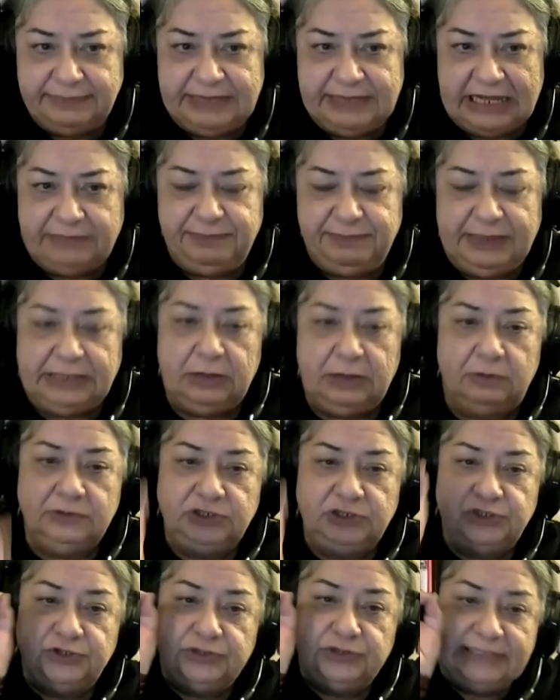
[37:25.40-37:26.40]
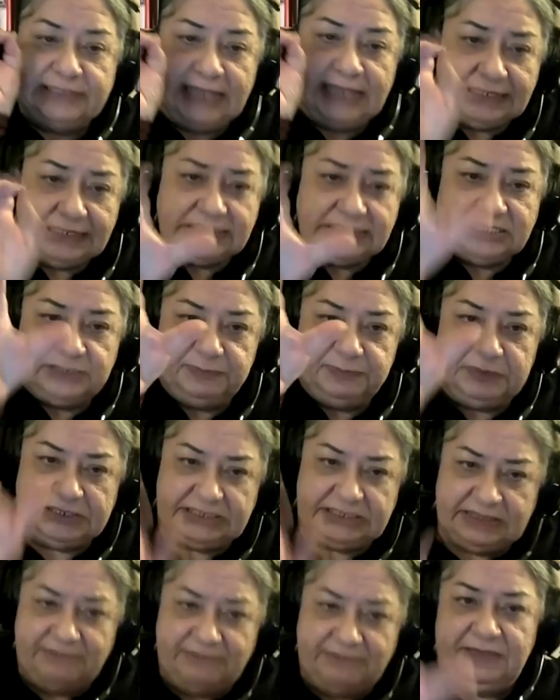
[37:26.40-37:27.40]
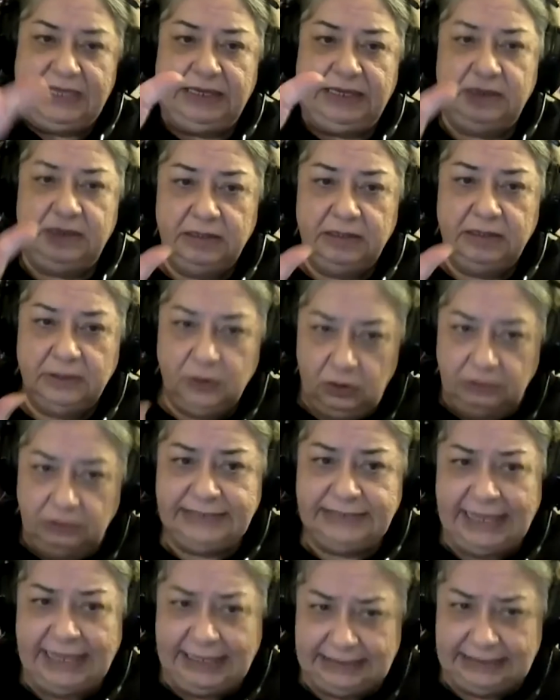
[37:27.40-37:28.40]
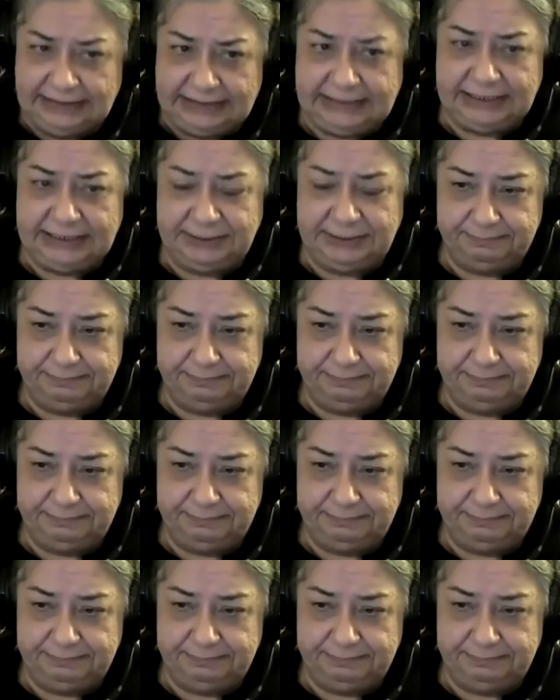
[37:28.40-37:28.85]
that belongs to that specific content.